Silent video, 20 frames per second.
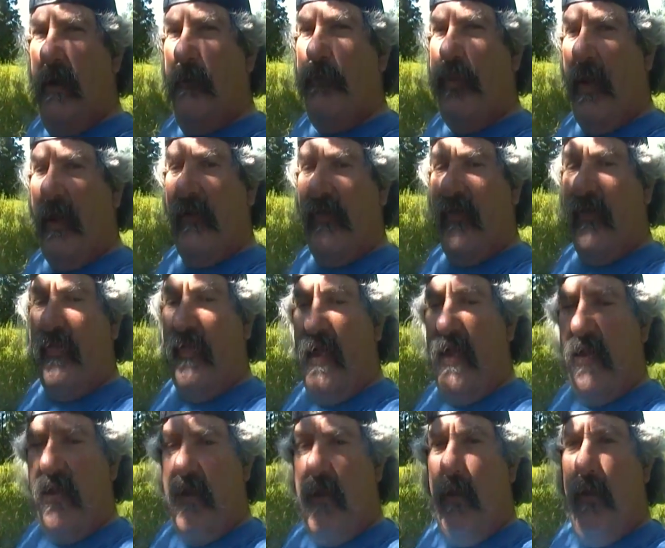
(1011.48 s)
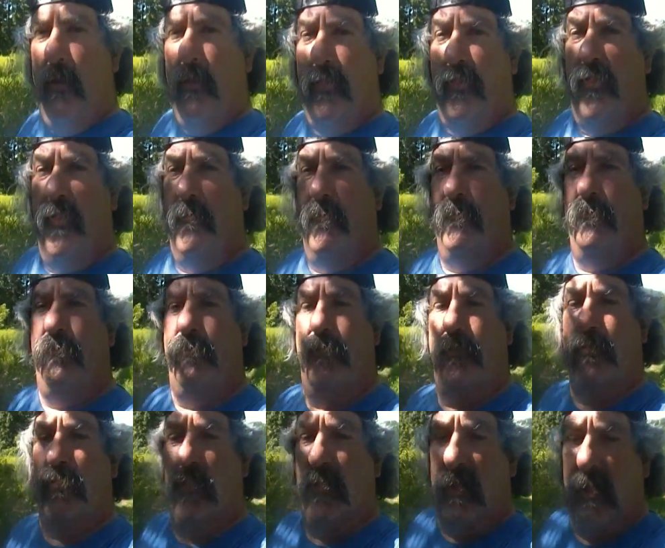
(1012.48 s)
in places like those?
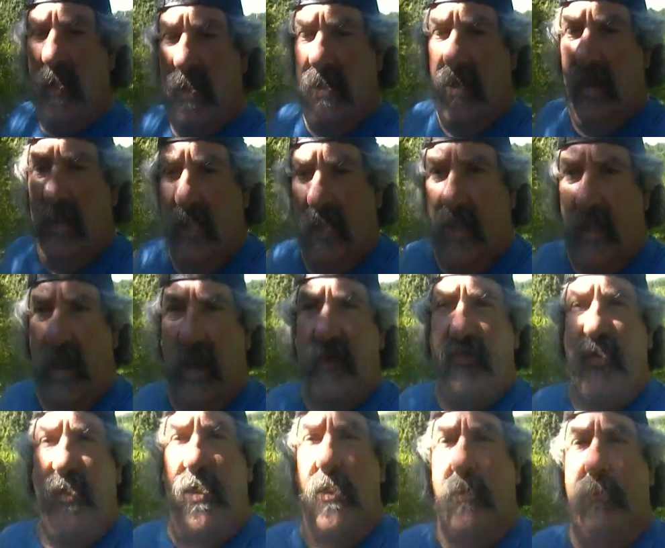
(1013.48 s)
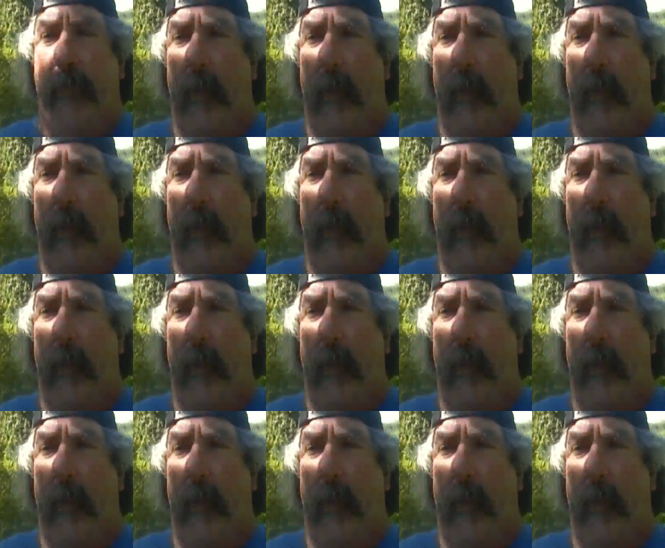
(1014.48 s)
I'd like to